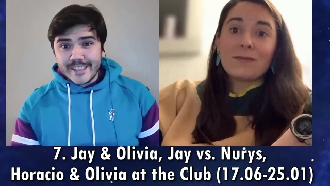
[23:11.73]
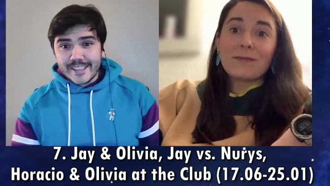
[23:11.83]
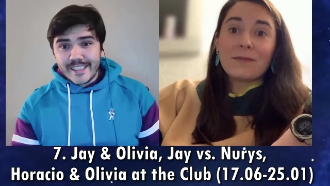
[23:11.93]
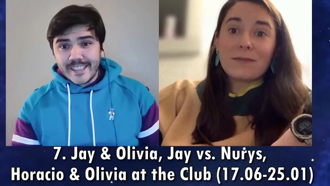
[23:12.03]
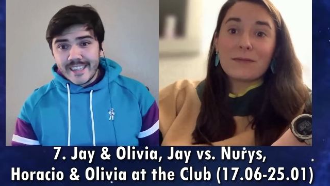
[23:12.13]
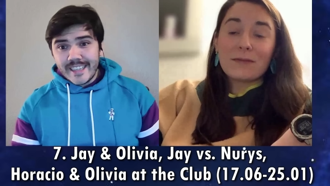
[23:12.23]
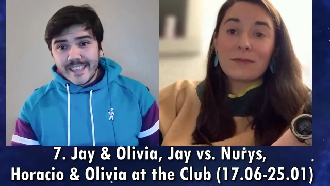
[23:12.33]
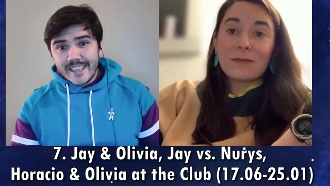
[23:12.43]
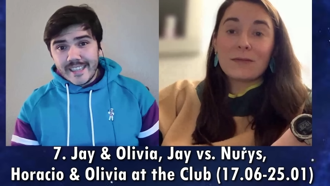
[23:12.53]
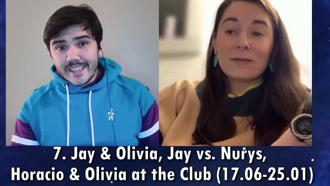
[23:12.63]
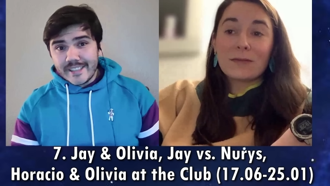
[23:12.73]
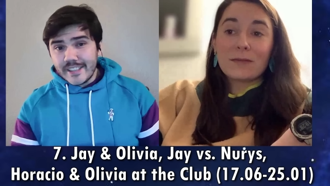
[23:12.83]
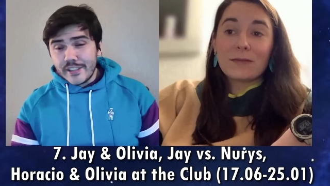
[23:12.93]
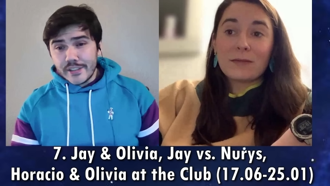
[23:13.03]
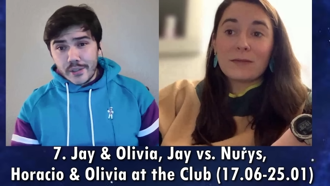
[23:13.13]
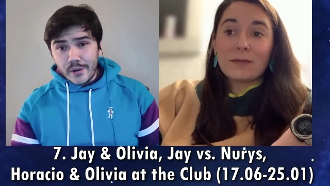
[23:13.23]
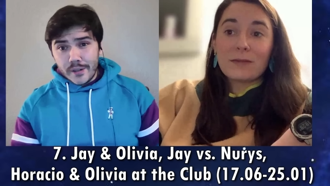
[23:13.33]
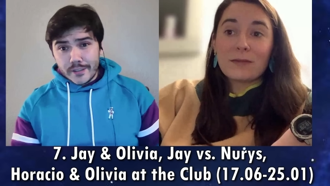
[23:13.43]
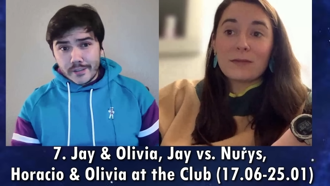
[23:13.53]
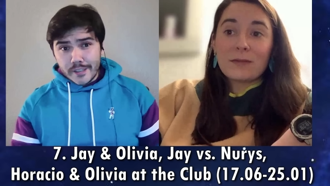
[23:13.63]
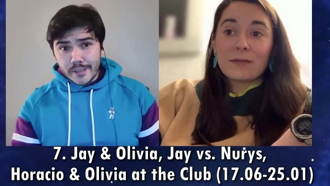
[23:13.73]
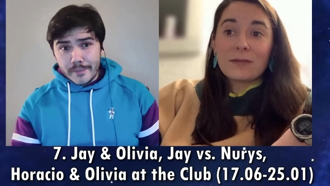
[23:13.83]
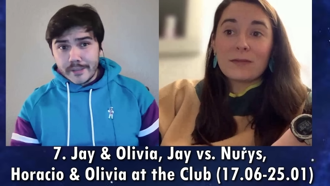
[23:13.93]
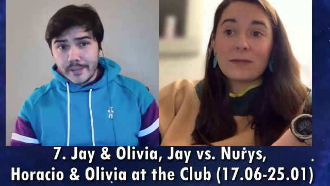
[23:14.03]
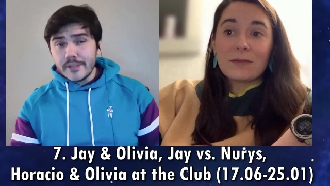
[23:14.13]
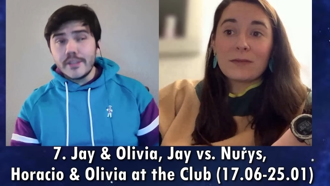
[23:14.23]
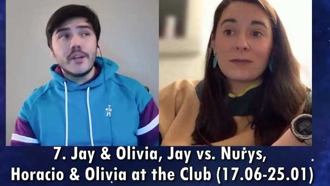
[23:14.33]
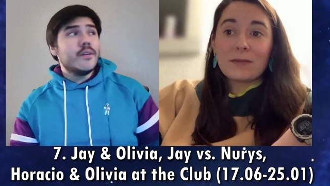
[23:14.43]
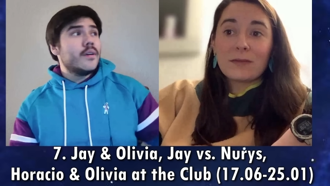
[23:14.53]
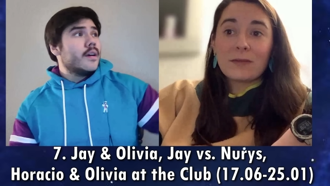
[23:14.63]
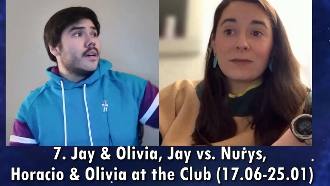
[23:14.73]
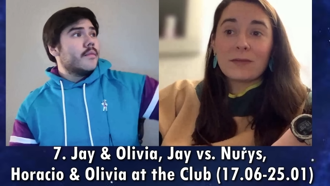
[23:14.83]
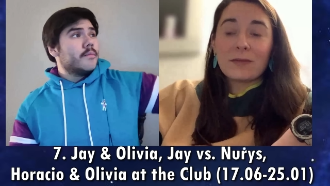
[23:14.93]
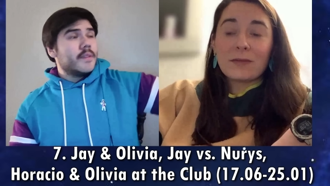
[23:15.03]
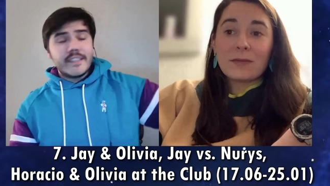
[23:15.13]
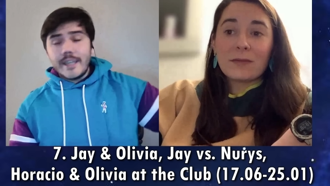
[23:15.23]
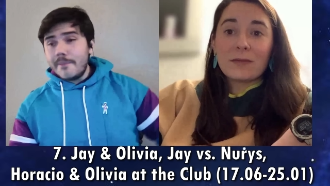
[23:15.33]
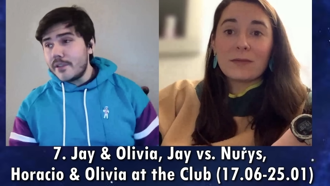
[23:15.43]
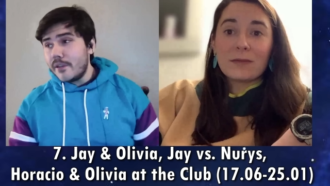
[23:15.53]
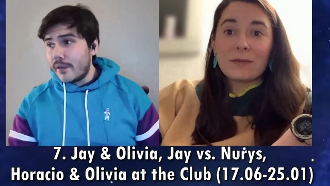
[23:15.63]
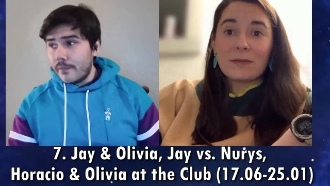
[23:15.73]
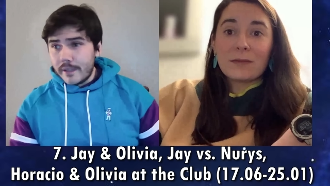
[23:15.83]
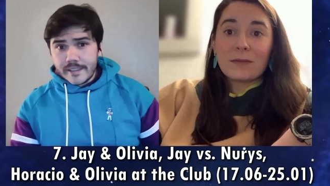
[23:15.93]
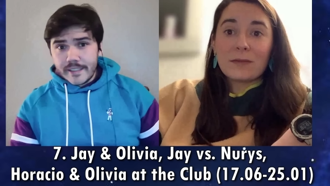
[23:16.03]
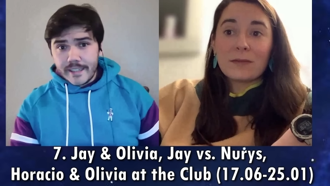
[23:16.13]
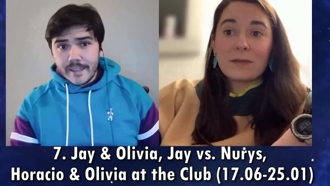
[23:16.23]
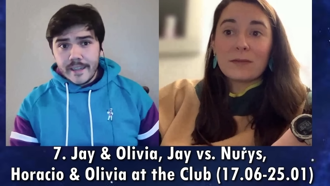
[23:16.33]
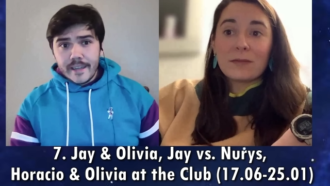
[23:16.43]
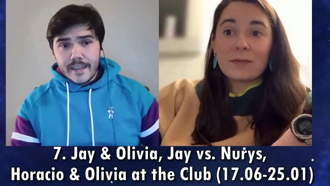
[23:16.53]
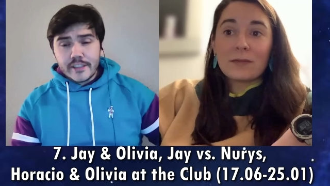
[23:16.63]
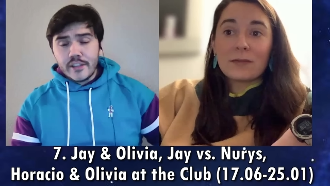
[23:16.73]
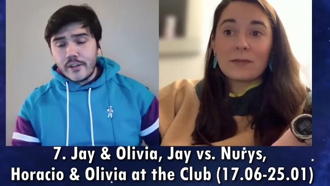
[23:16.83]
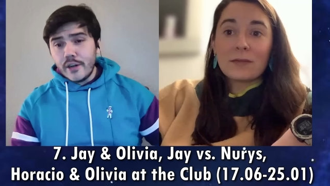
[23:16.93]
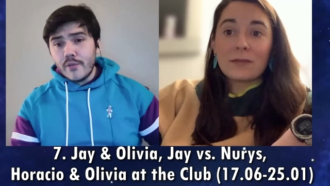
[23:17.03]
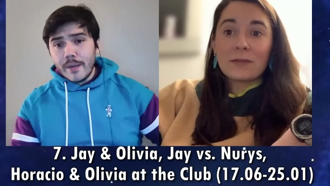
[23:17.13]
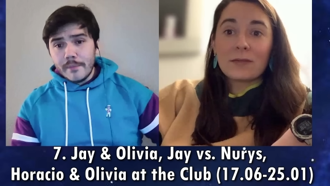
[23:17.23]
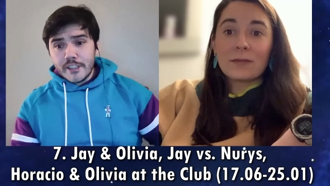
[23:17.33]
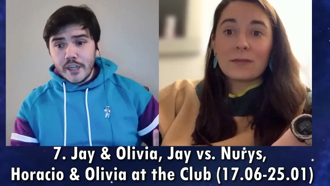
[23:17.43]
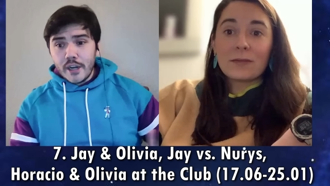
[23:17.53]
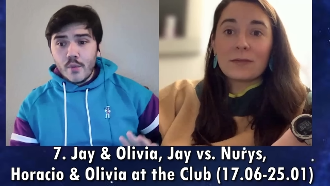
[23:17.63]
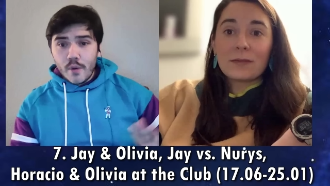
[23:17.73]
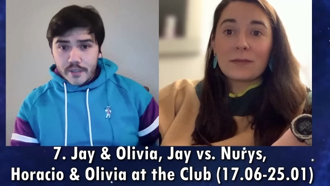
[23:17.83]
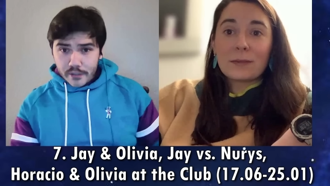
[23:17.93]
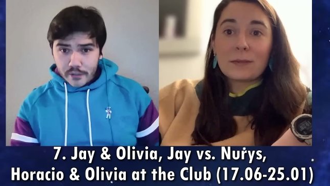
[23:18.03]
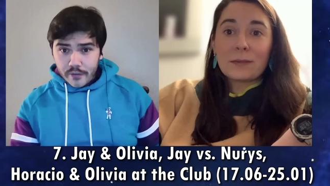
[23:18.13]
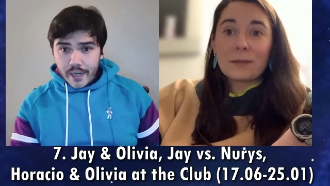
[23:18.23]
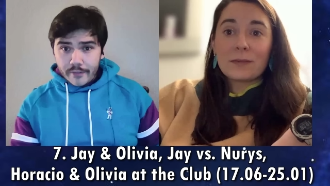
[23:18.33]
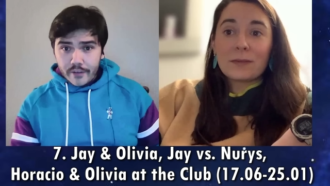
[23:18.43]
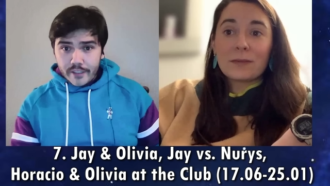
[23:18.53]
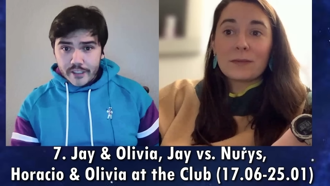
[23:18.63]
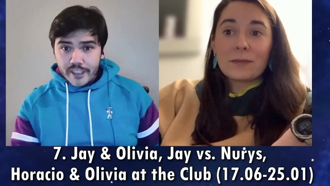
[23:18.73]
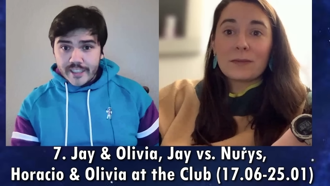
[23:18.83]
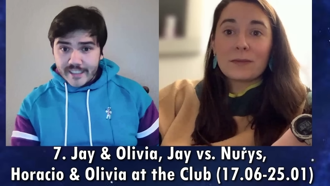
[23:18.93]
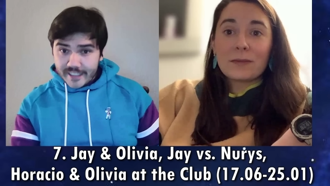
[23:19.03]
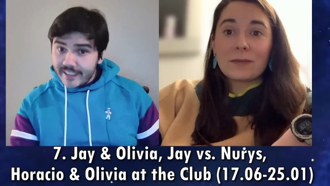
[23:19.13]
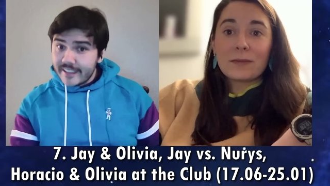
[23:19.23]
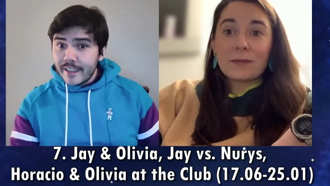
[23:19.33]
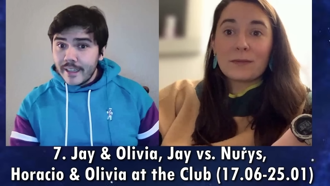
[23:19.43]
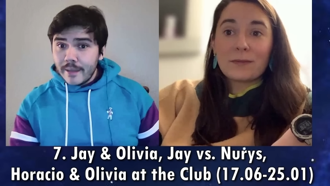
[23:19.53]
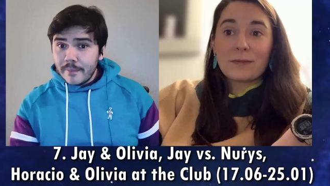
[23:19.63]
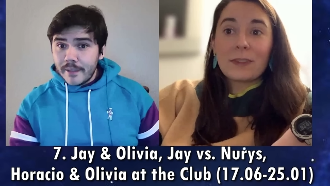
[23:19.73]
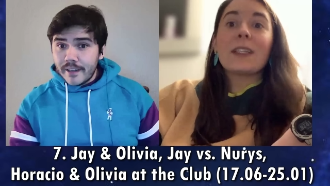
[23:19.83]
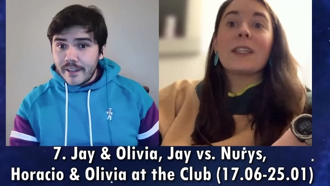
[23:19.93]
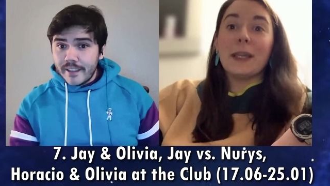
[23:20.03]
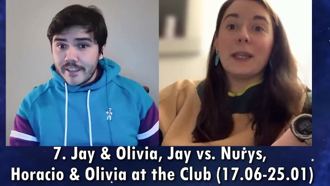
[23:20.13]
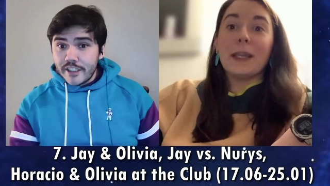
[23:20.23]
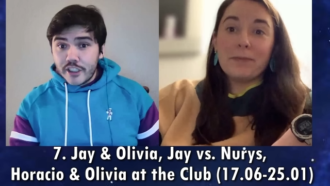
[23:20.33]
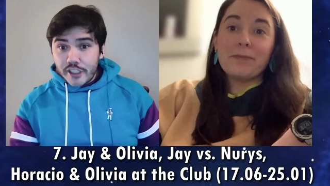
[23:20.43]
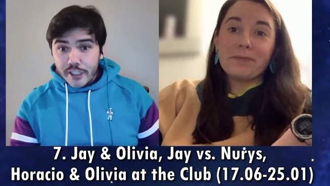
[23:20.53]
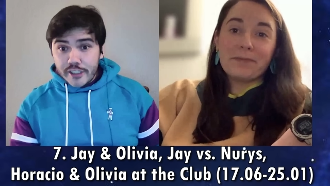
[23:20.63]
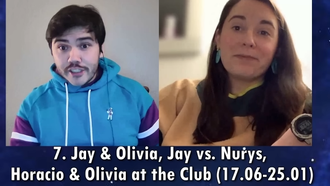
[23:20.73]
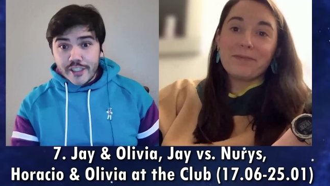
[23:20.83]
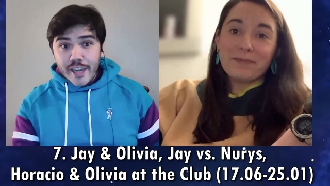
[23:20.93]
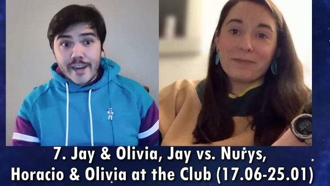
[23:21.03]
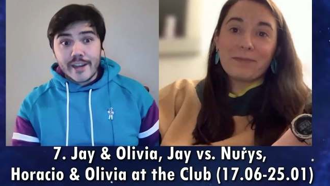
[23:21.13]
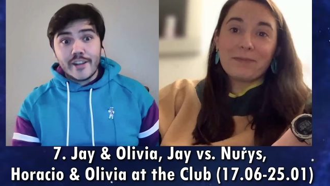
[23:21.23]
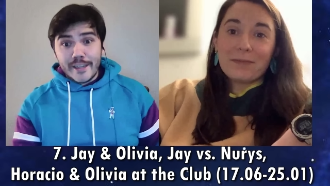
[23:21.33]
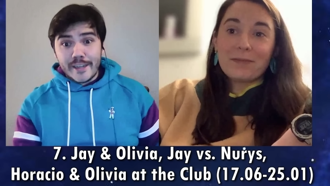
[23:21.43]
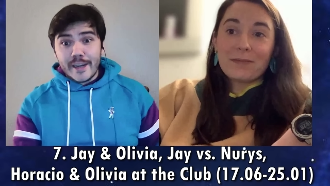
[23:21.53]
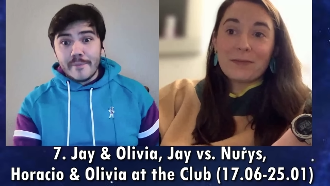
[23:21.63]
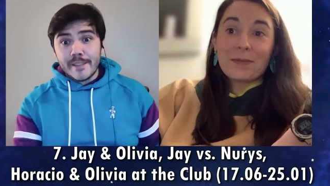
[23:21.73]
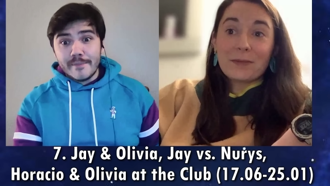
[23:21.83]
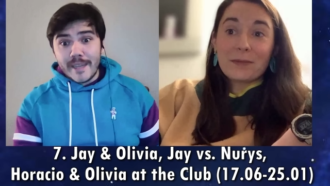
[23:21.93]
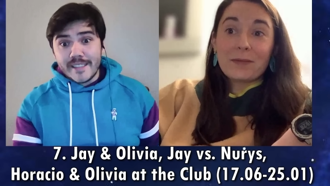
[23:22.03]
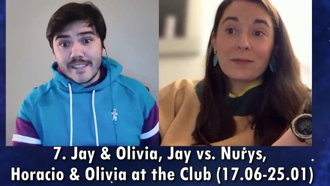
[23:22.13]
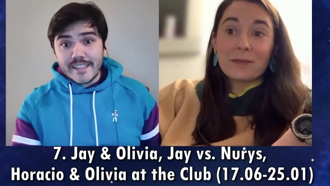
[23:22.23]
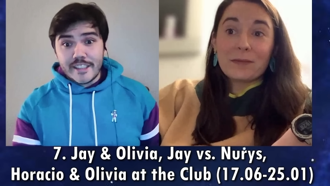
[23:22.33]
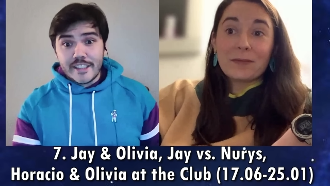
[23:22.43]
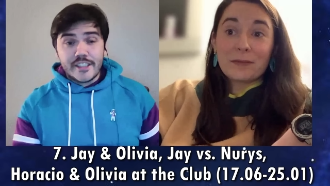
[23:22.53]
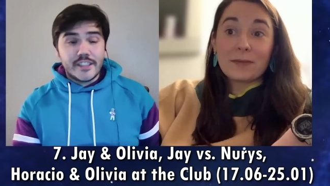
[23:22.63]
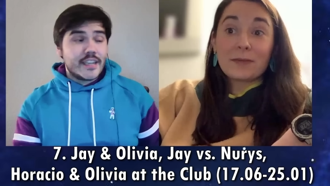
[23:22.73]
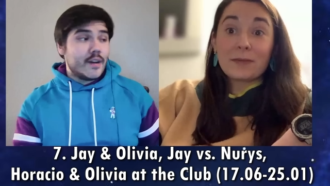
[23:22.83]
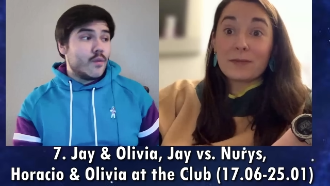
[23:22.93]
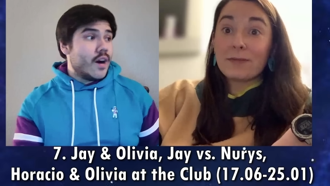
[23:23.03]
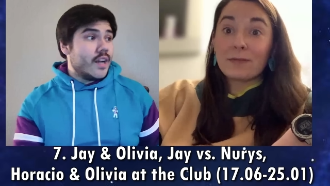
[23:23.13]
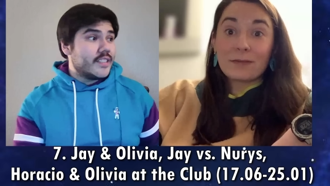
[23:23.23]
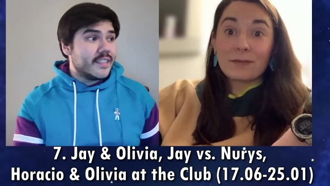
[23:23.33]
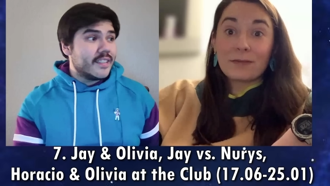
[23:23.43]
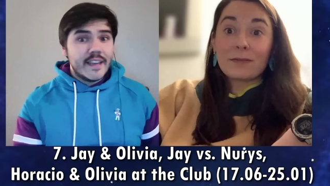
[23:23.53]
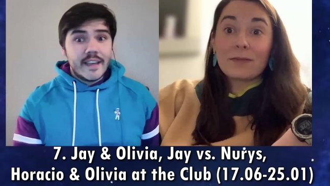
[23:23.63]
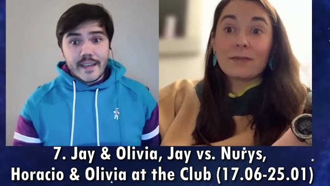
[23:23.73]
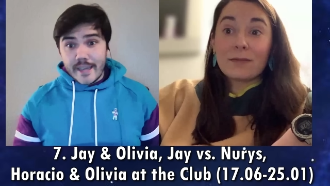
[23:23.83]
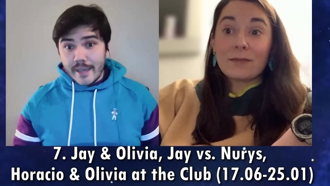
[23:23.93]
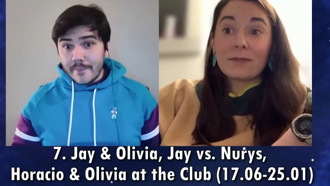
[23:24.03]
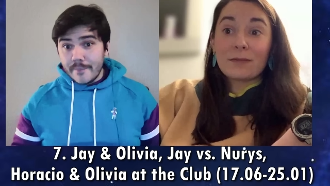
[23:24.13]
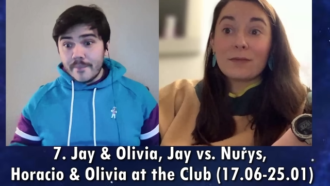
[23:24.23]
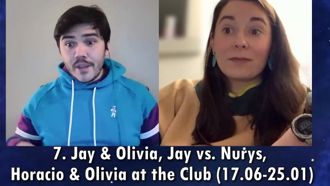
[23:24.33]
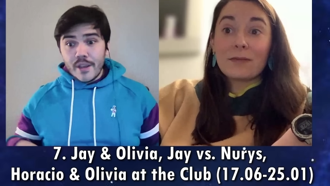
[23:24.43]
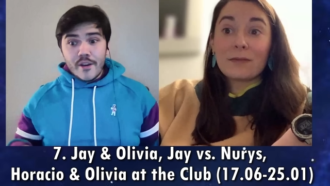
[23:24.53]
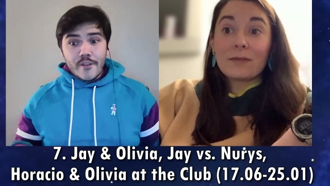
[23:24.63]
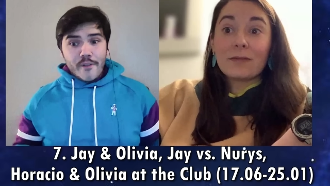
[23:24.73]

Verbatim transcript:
Speaker 1: he just it's, it's just so hard to trust him and it's also this episode, I want to say it's clear why Michele won Survivor and Jay didn't because yeah. she's just kind of cleaning up his messes and she's just kind of watching him